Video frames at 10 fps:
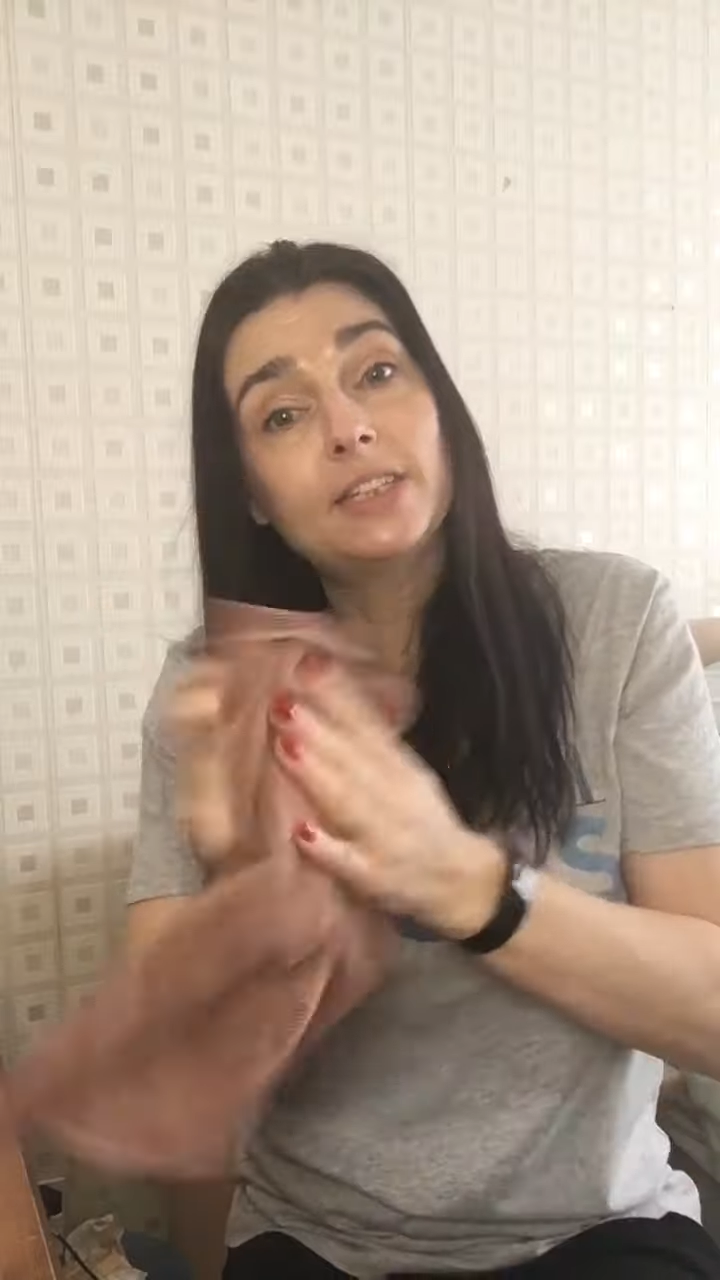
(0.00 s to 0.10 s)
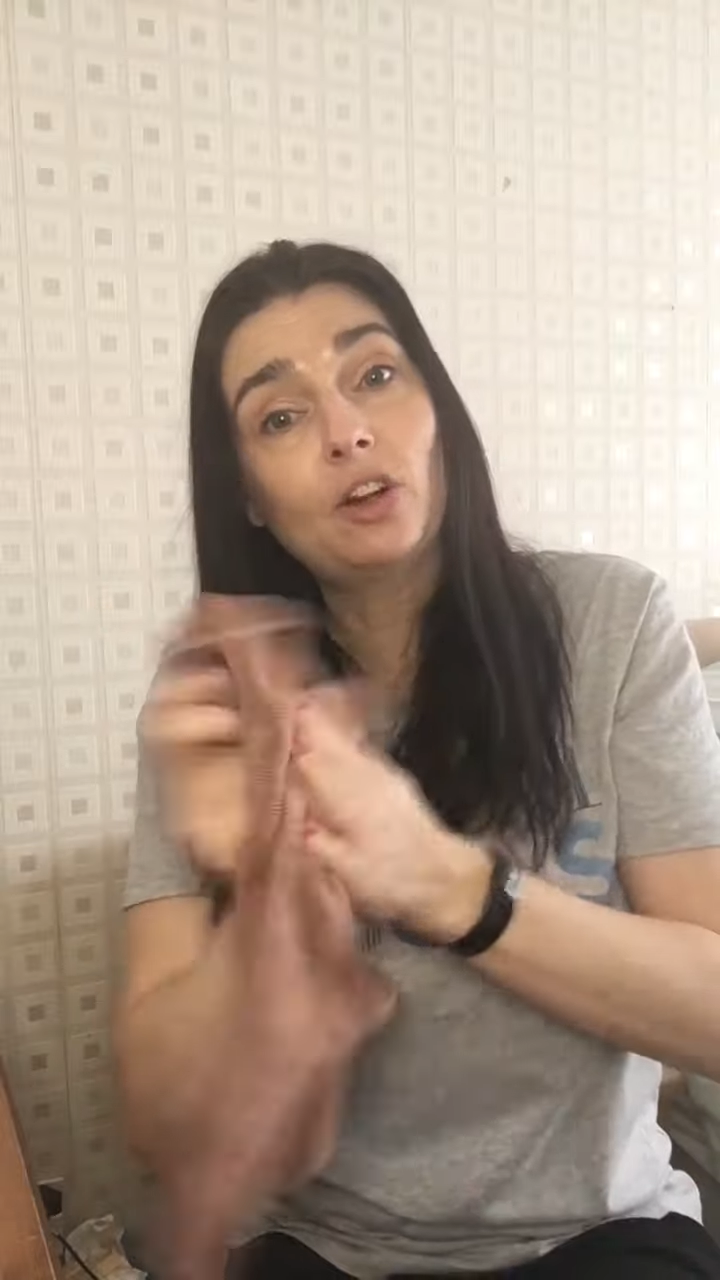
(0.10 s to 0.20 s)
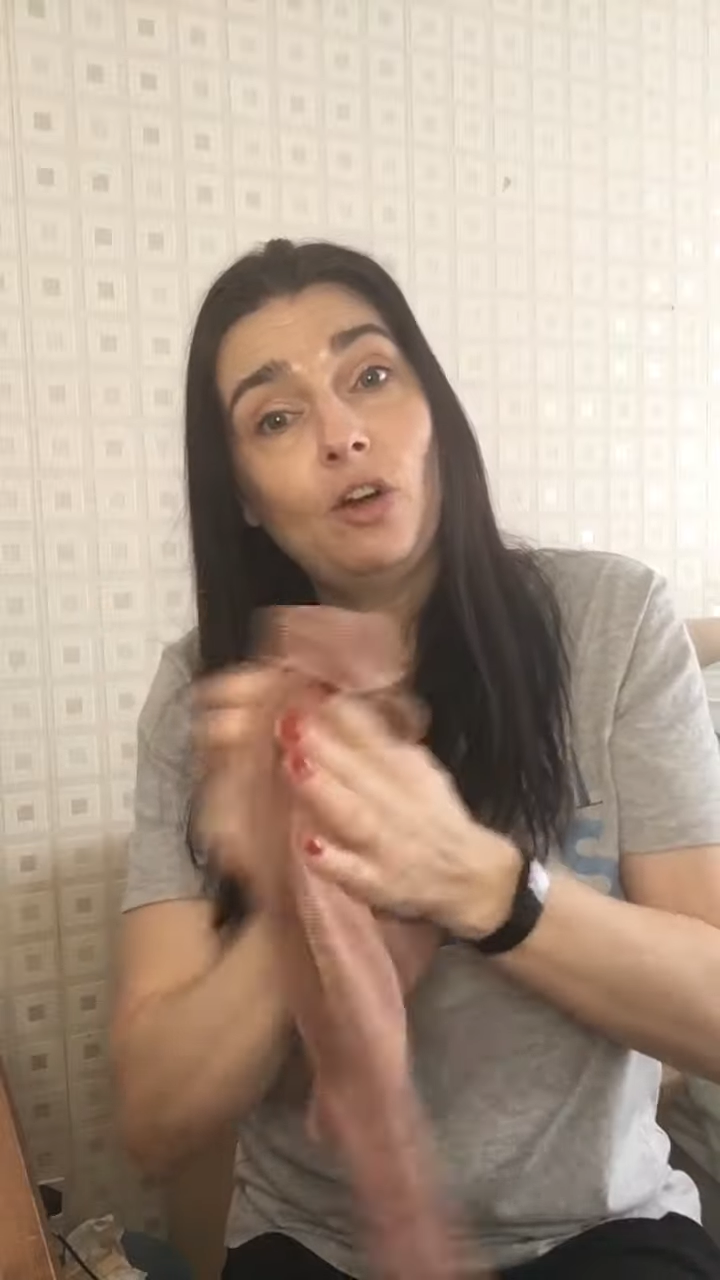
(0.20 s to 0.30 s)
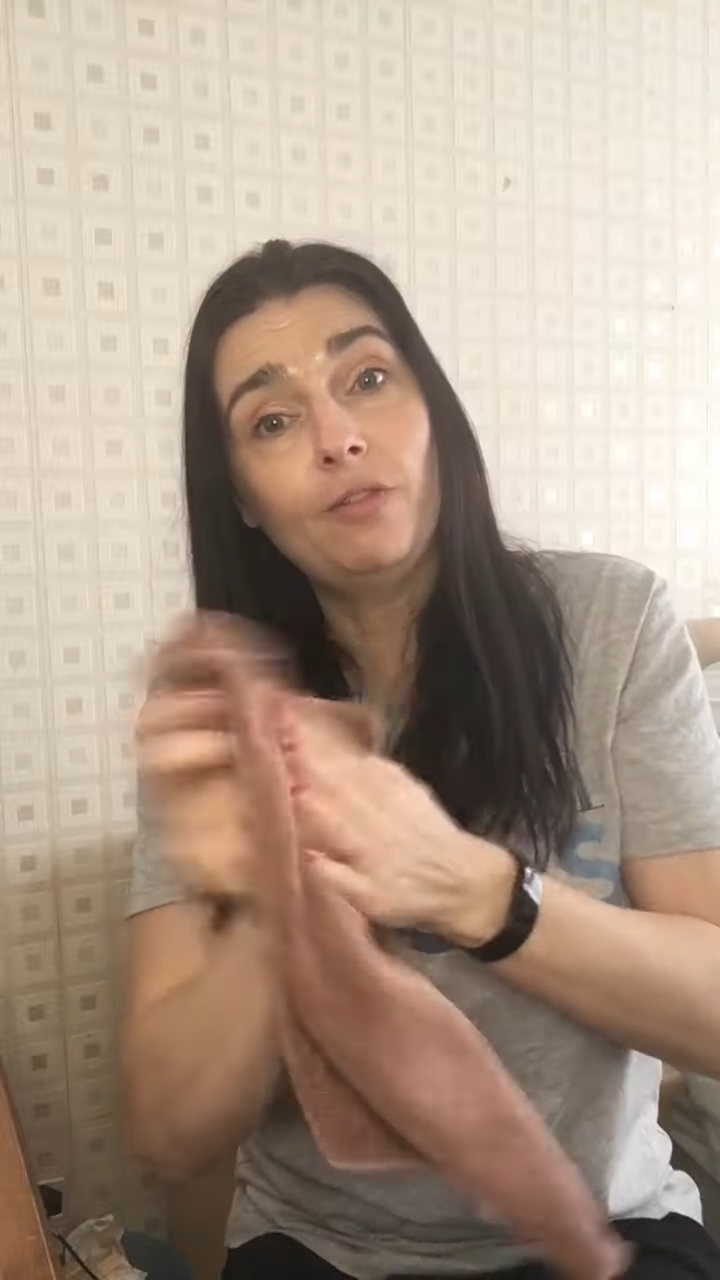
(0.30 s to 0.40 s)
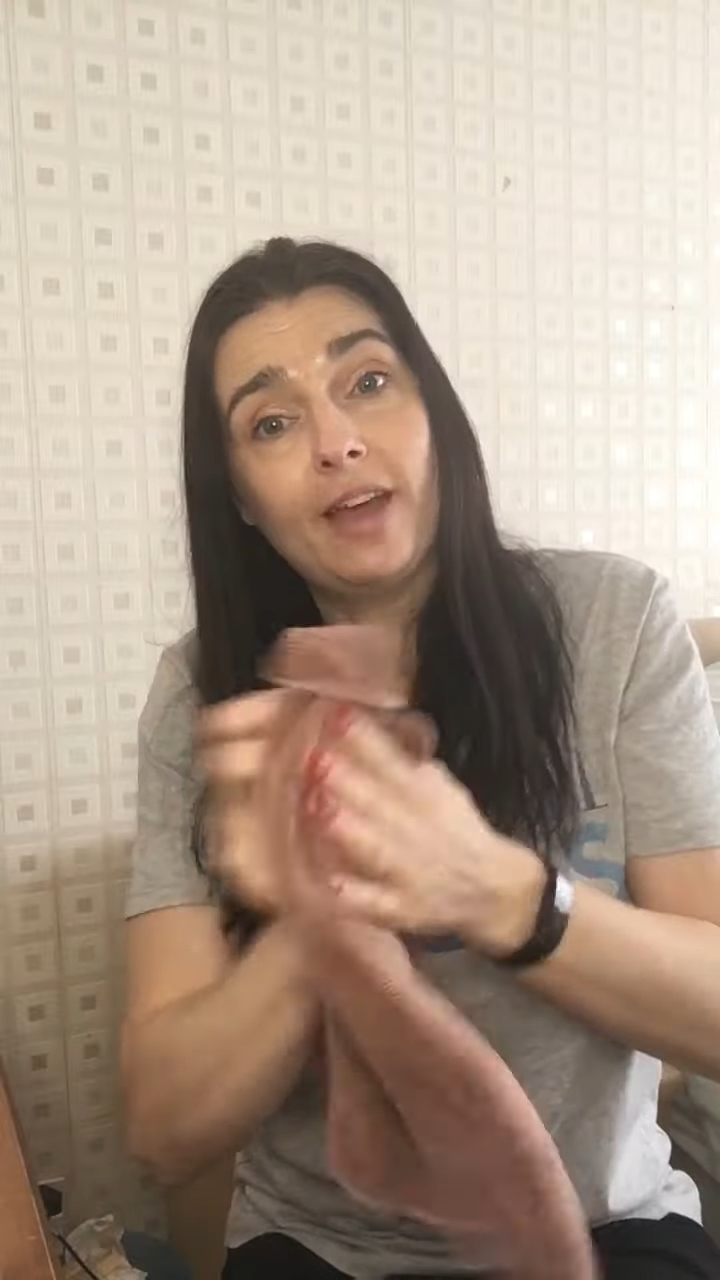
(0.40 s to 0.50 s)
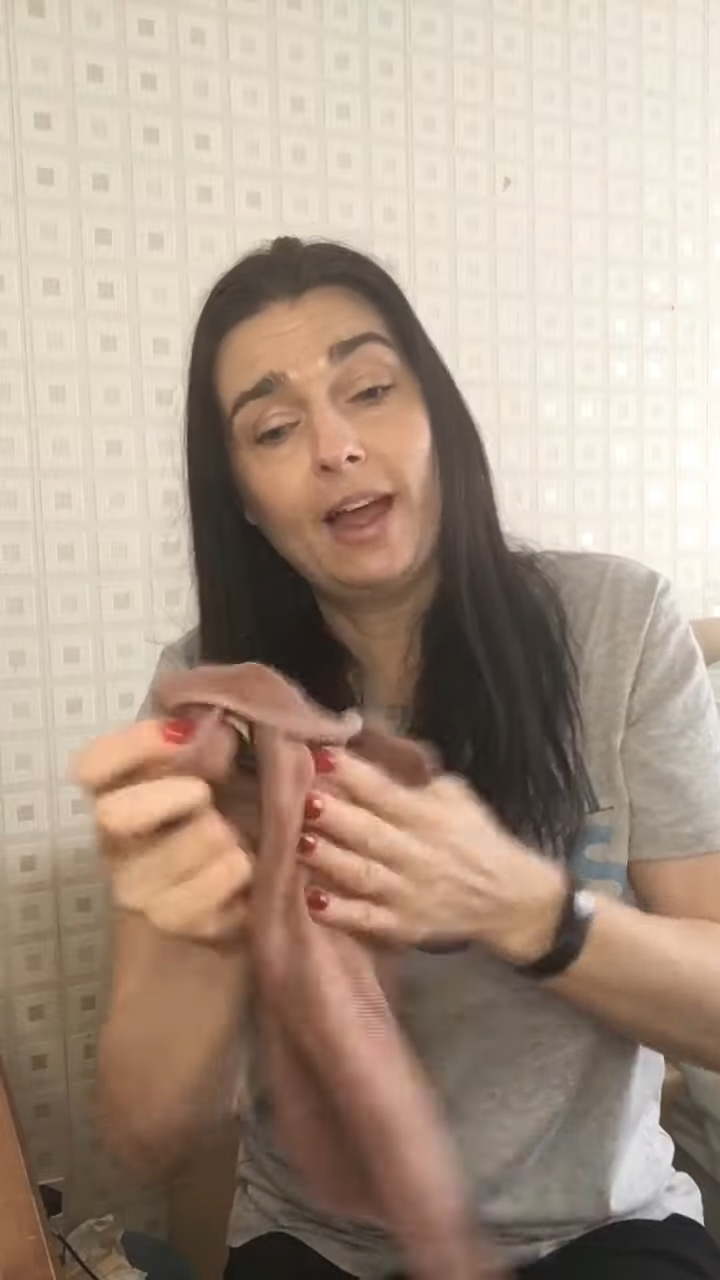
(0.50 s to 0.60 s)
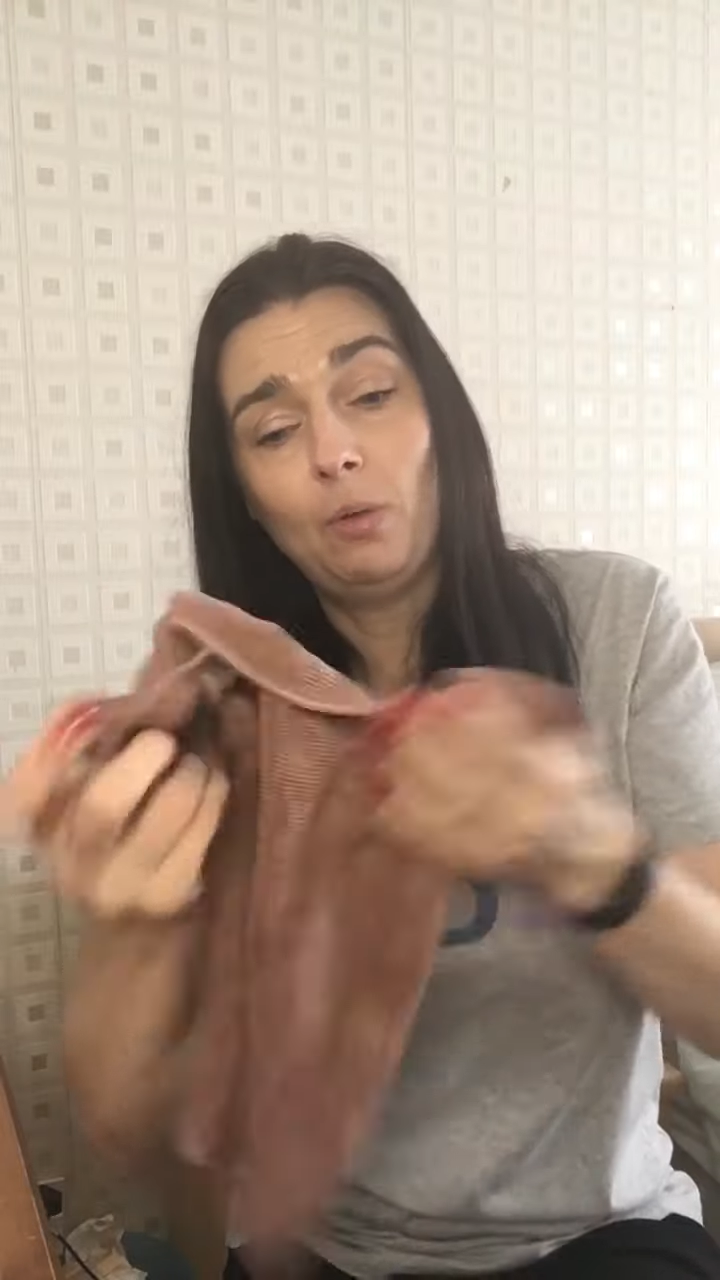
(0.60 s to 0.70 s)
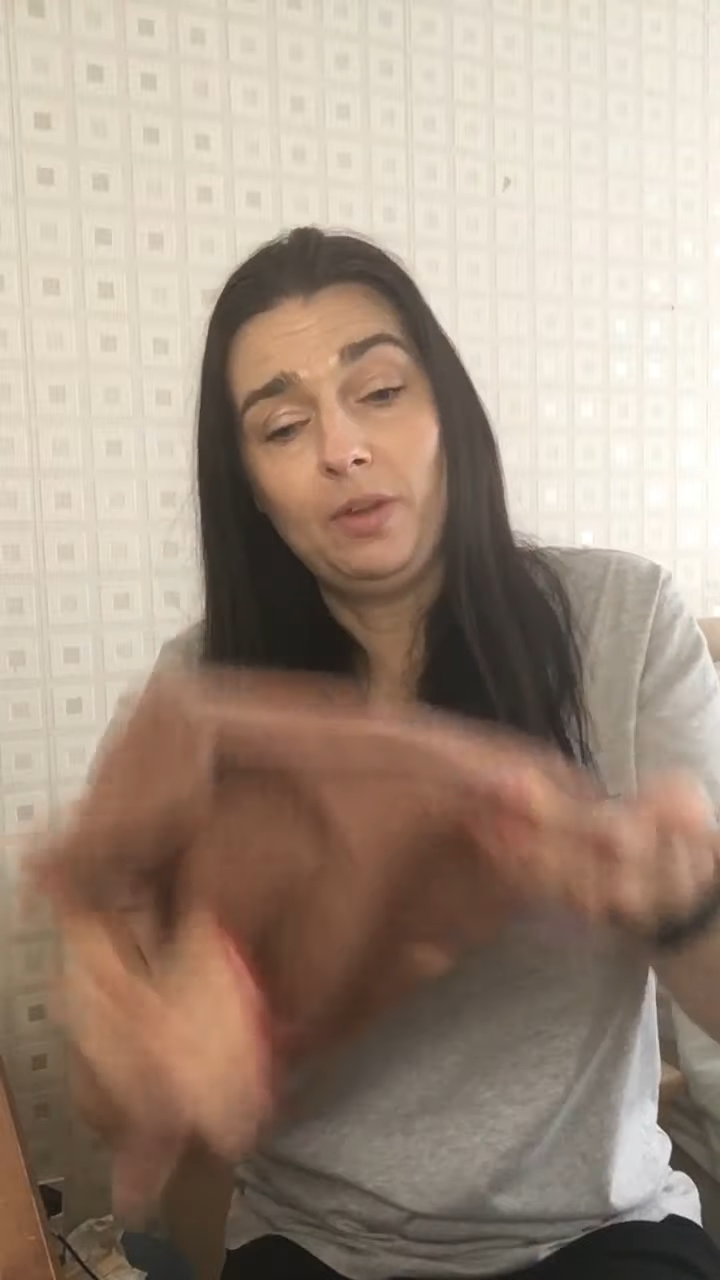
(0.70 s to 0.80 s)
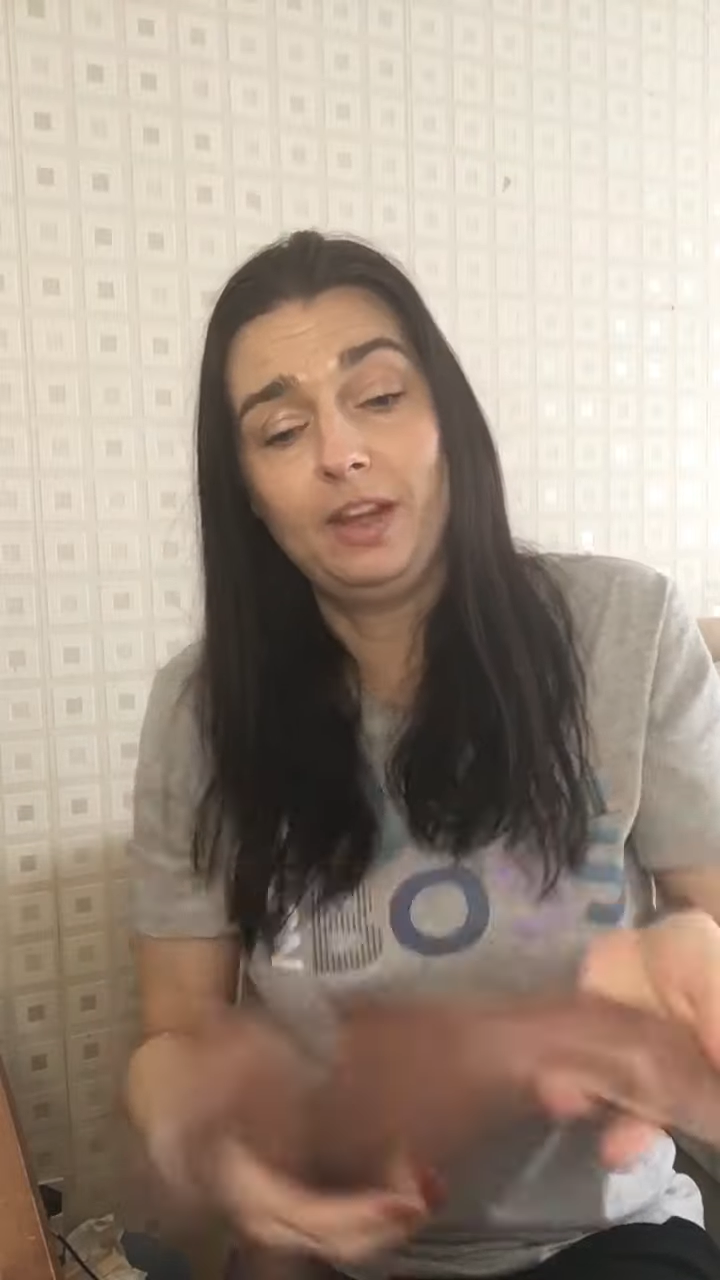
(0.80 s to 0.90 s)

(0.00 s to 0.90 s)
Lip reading: the cloth out with